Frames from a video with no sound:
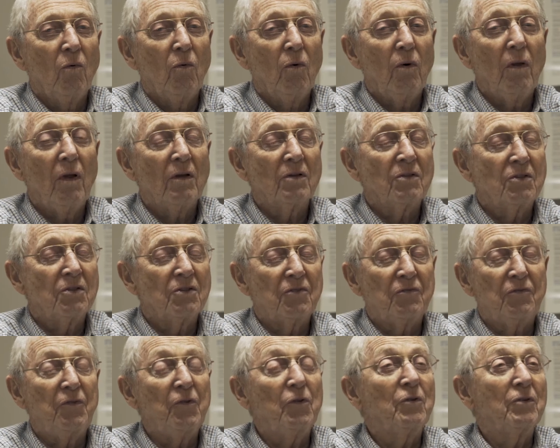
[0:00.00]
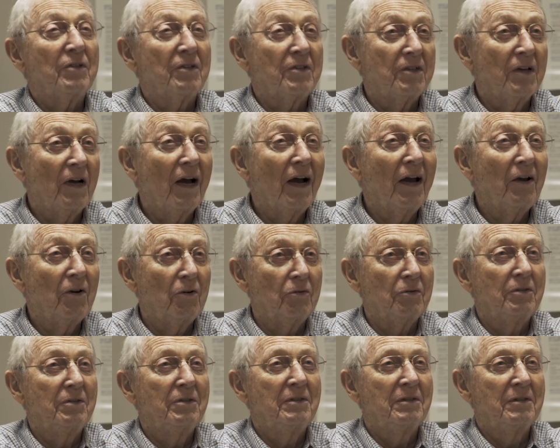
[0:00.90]
Well, I was just feeling
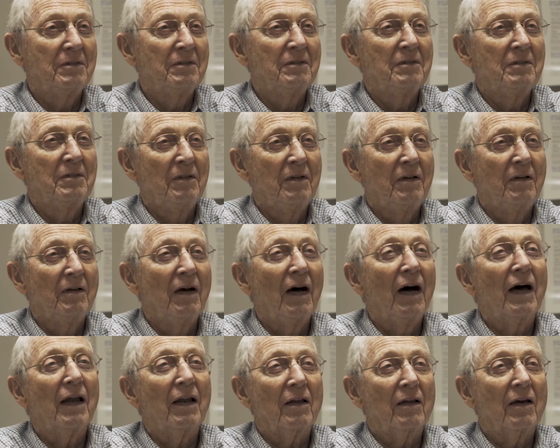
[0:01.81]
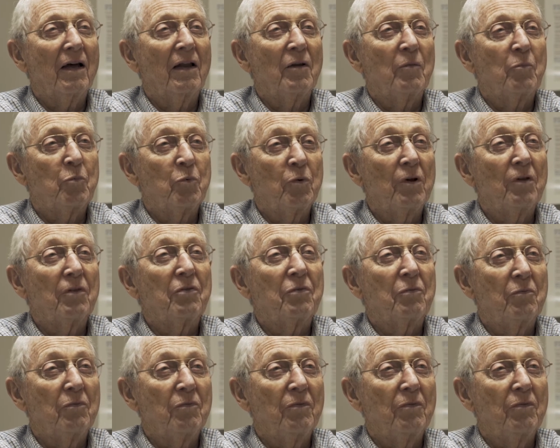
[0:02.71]
tired, I, out of breath